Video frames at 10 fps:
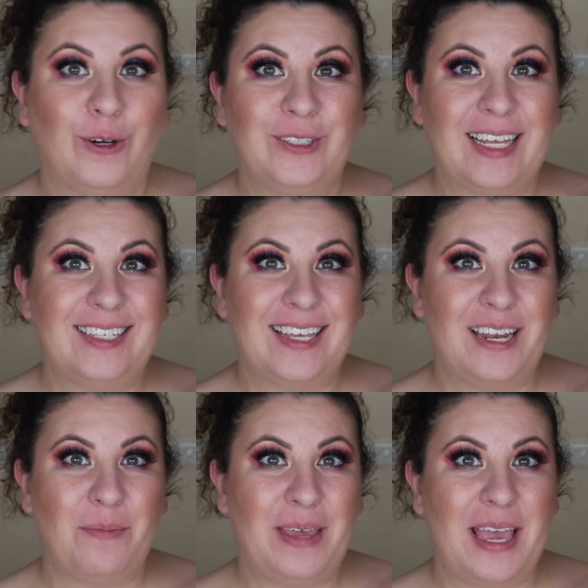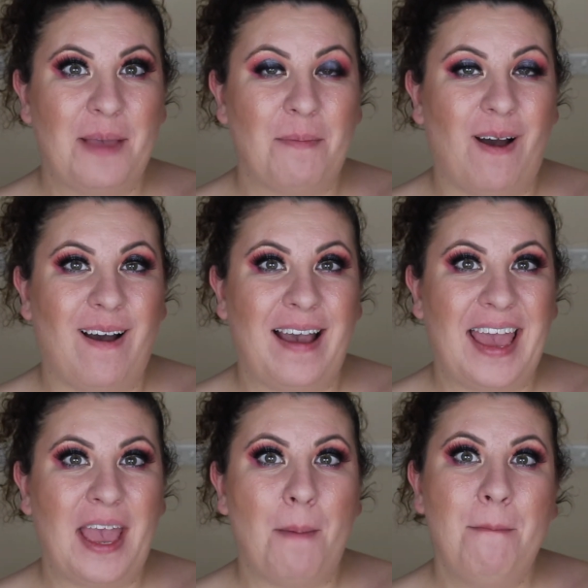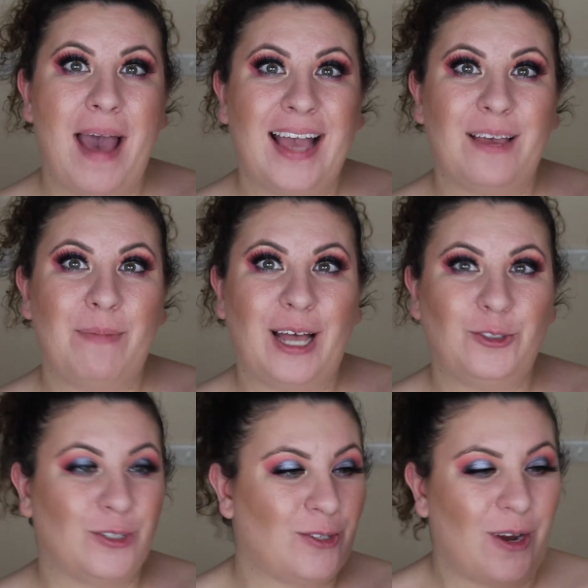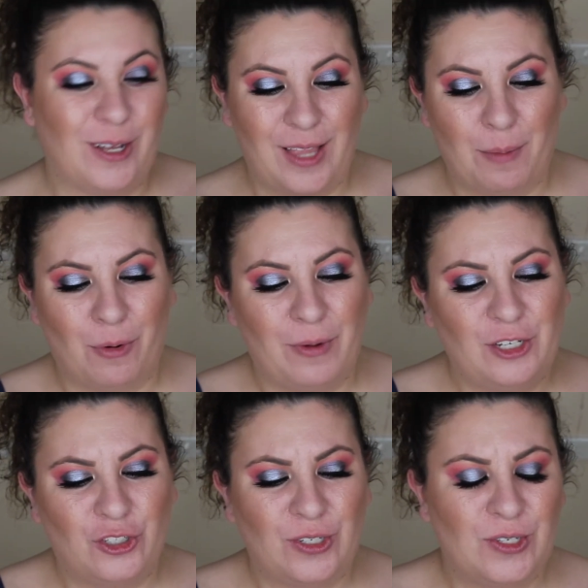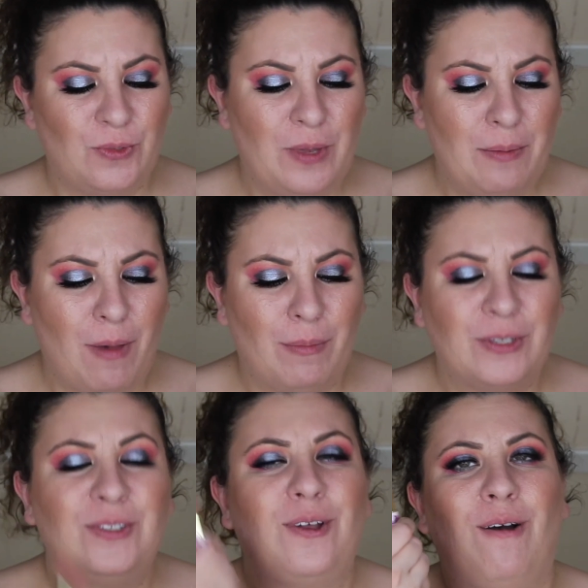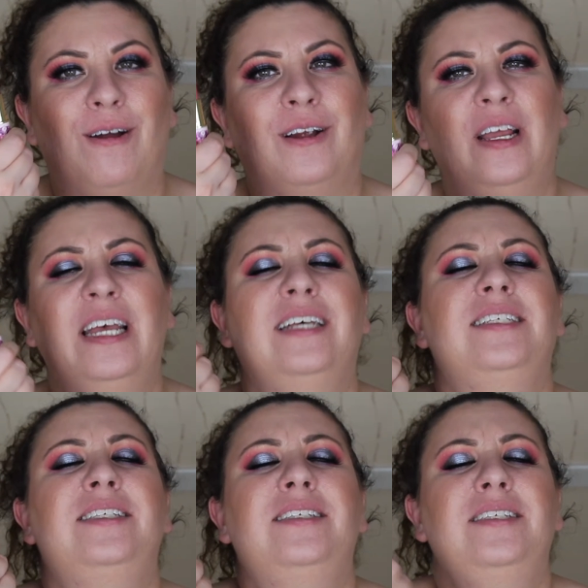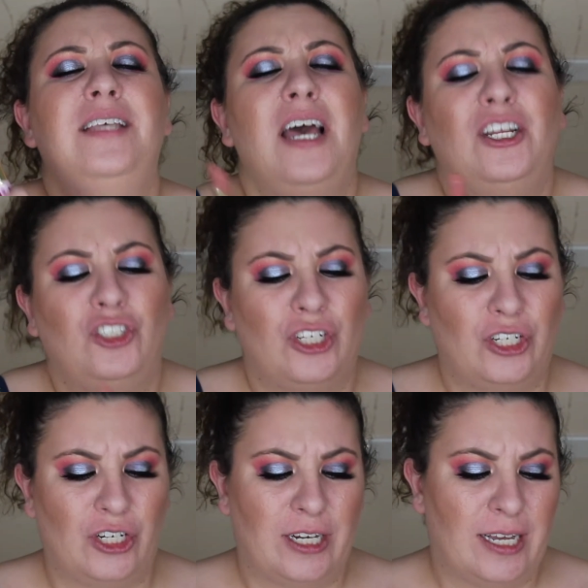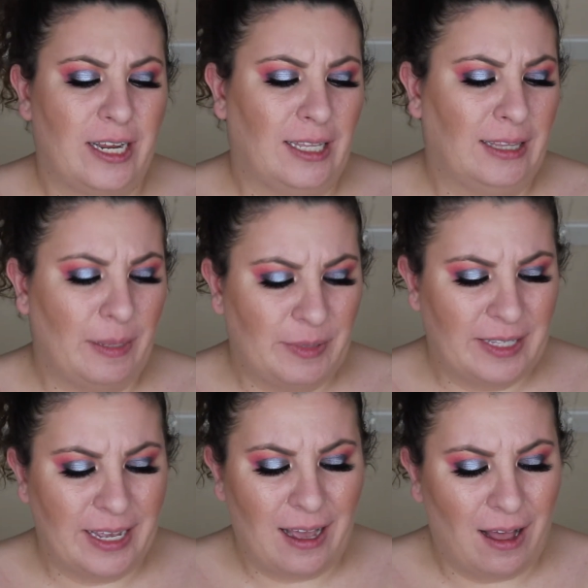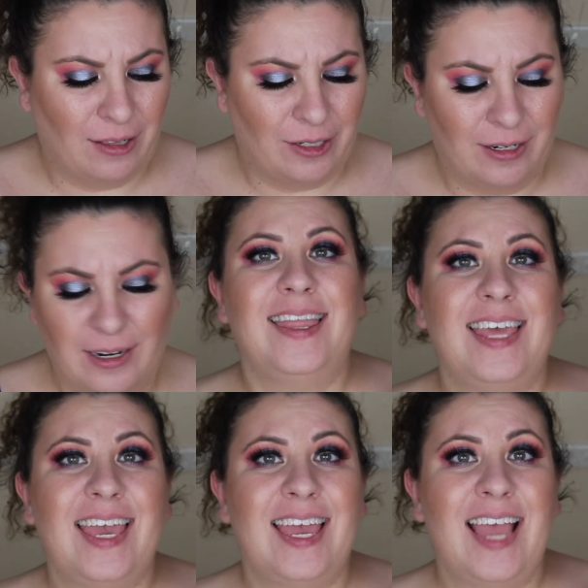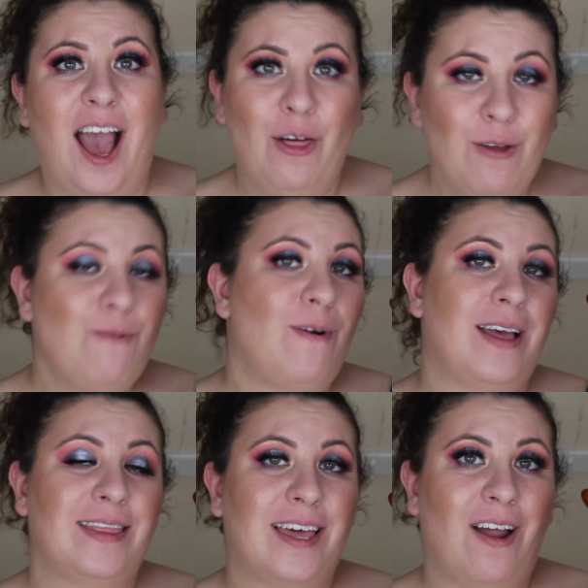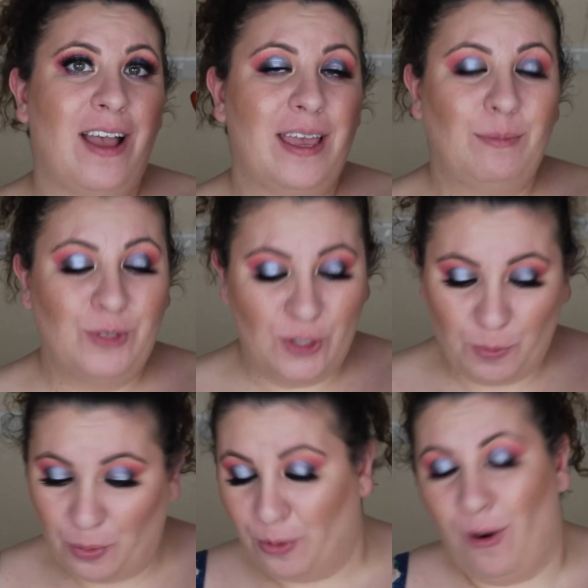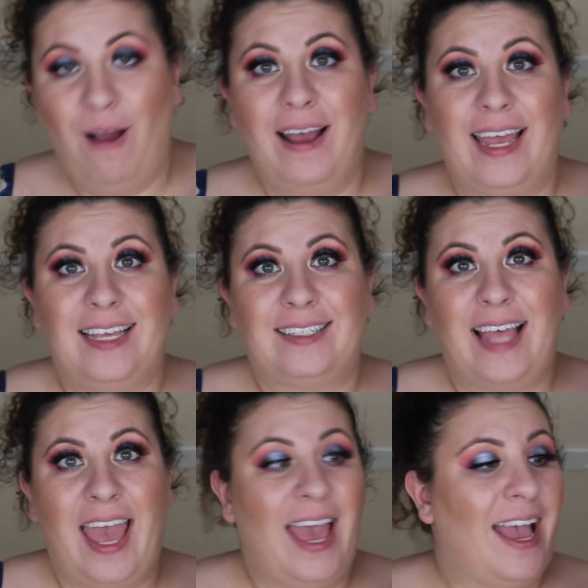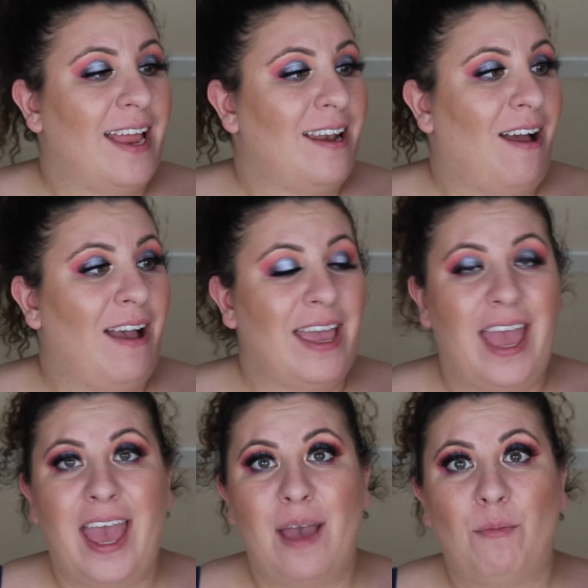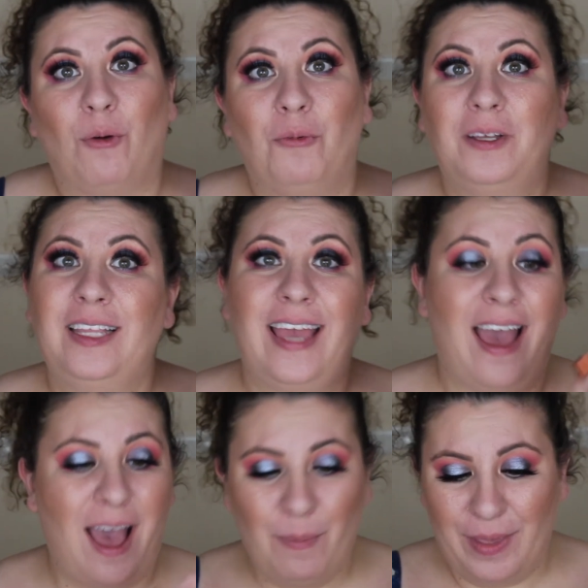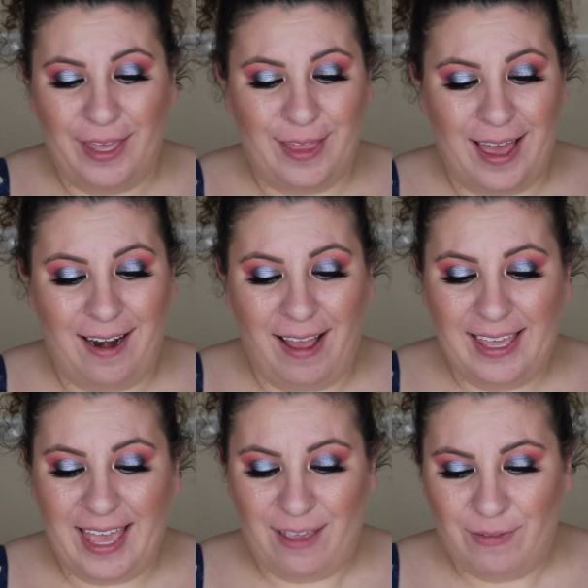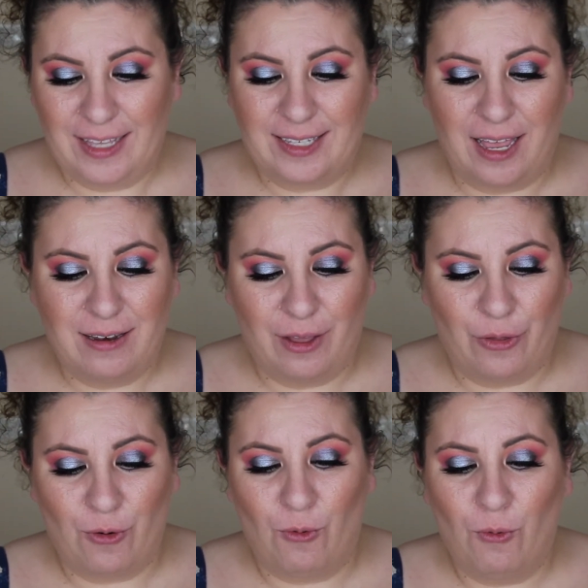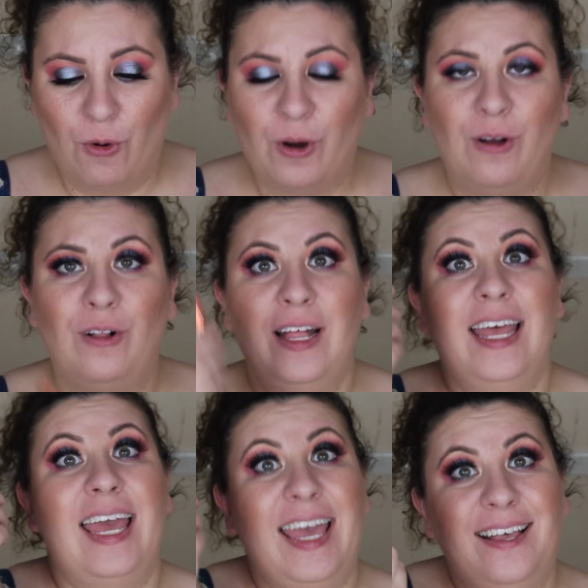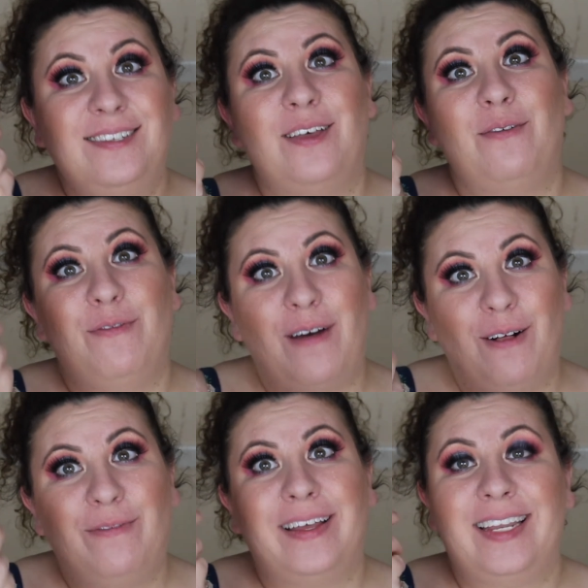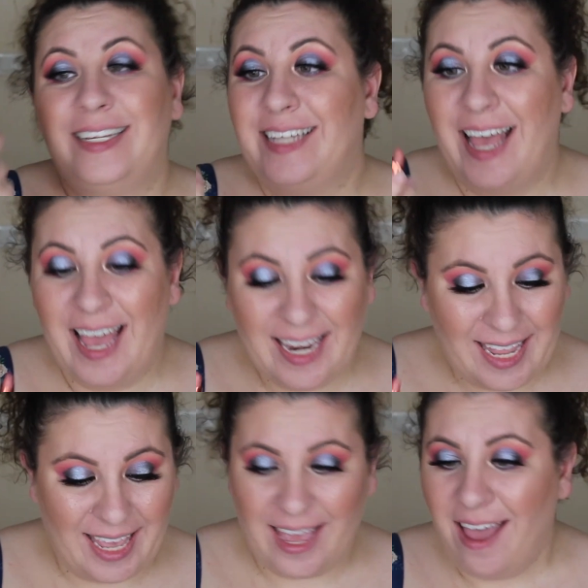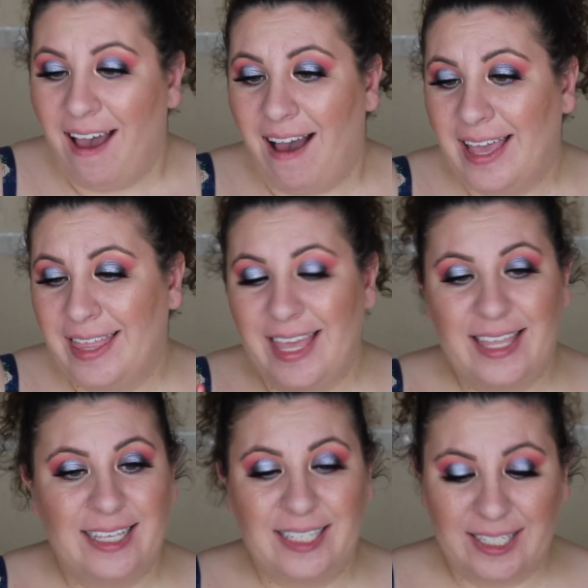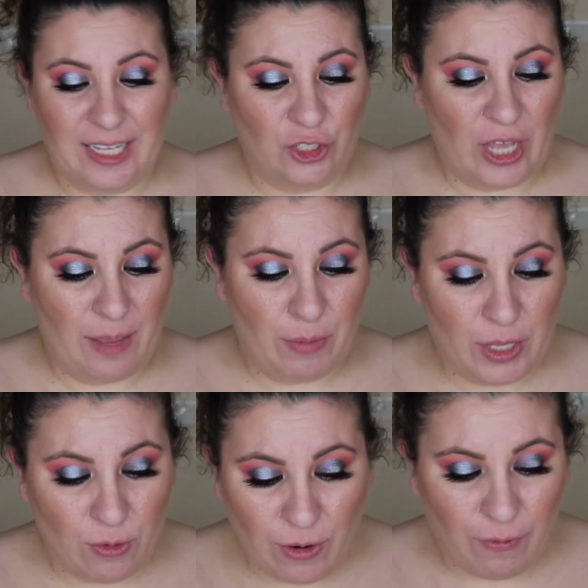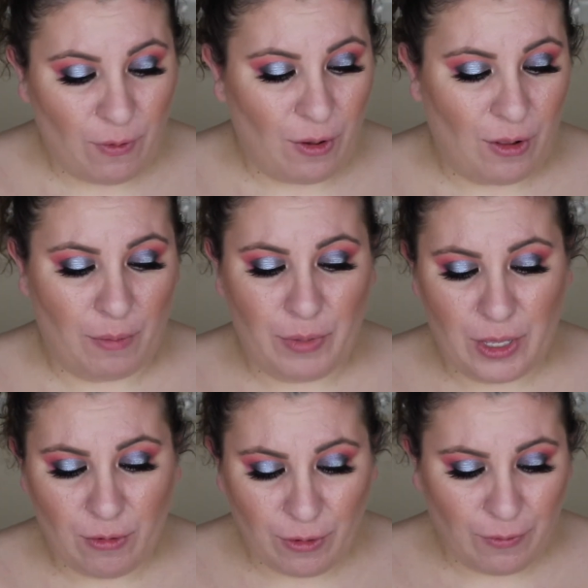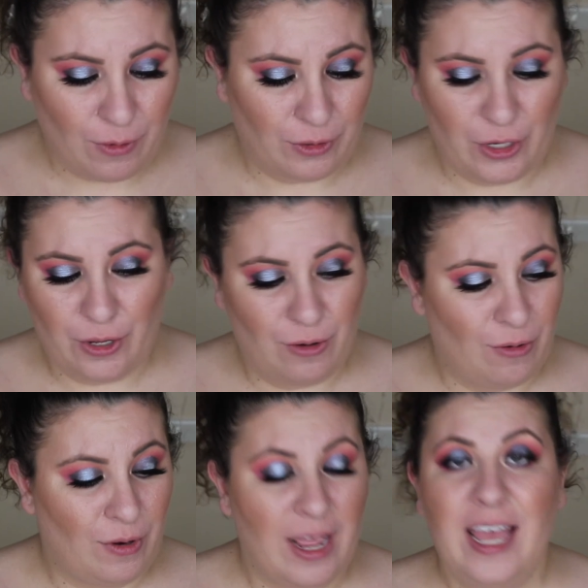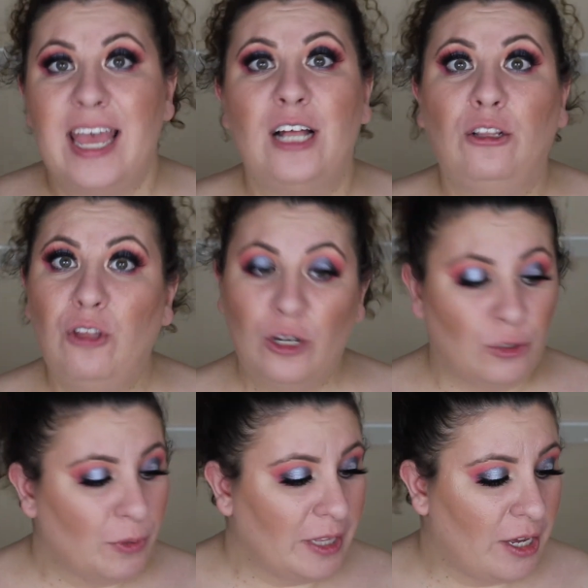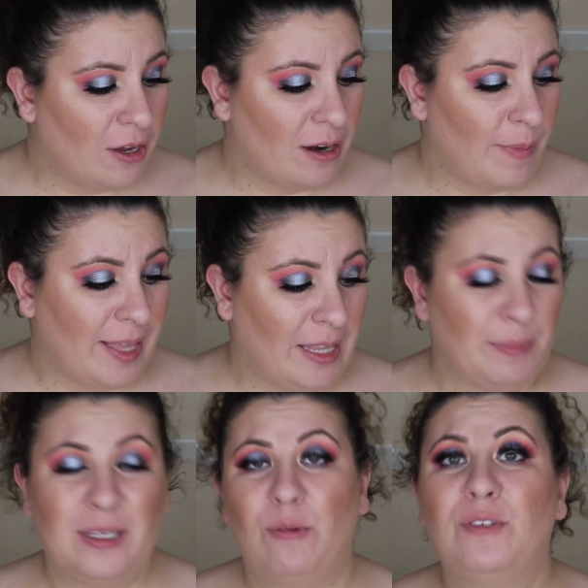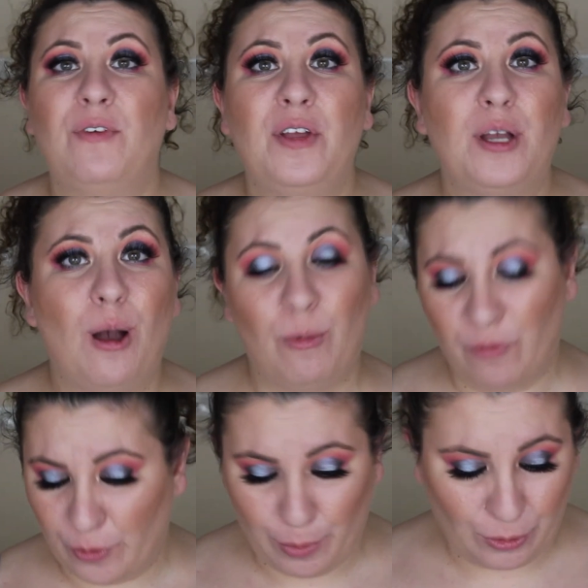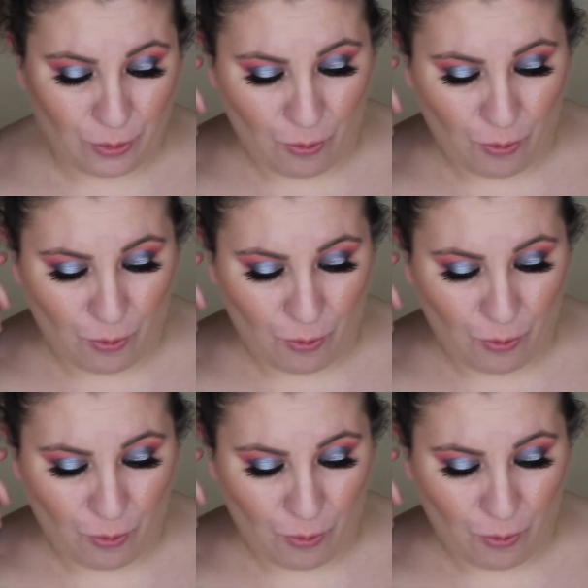first is gonna be my MAC and Patrick Starr collaboration, Sweet Mama Star. Such a good lipstick color. The other one that I am surprised and I am really happy that I gave this another whirl is Velvet Teddy. I think this is such a beautiful, beautiful nude. It looked really good on my lips and it was very comfortable to